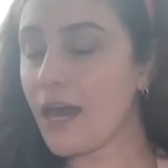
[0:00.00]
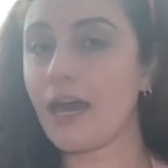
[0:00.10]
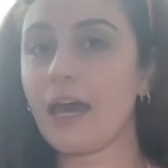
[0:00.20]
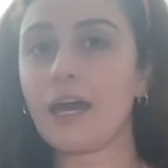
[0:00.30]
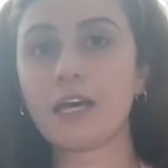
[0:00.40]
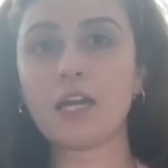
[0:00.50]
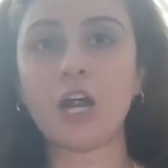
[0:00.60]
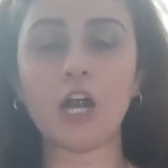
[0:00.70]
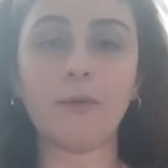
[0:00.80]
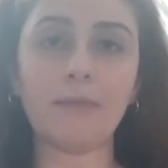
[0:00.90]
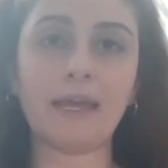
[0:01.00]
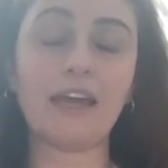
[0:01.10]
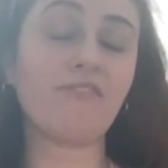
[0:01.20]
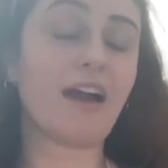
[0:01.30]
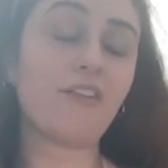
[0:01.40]
it could hurt me
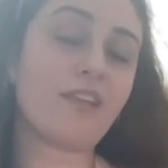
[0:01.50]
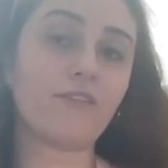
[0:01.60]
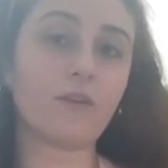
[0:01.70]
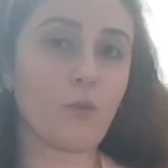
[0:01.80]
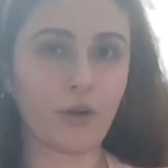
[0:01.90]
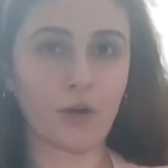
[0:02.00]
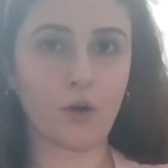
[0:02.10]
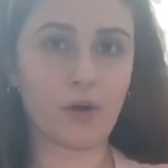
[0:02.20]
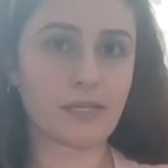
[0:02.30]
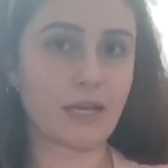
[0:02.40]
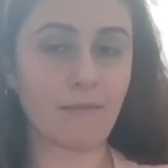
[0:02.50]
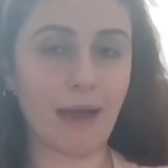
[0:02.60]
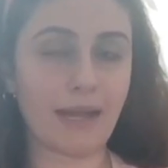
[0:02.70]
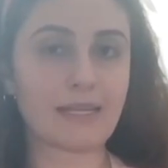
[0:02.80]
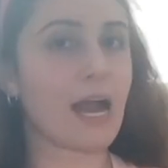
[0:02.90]
if I have never worn a corset in my
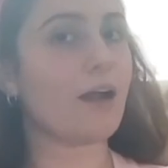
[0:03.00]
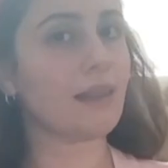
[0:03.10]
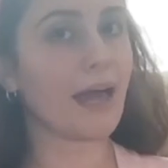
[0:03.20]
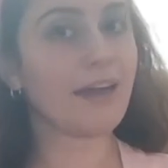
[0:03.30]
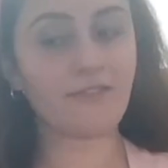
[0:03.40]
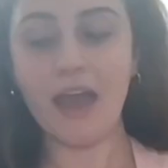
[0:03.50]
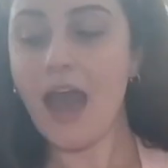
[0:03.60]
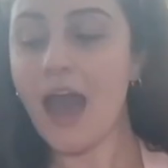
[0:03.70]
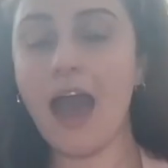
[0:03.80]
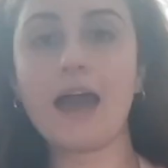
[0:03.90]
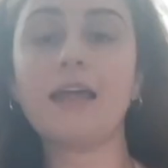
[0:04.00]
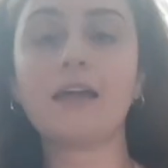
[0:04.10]
entire life, and it could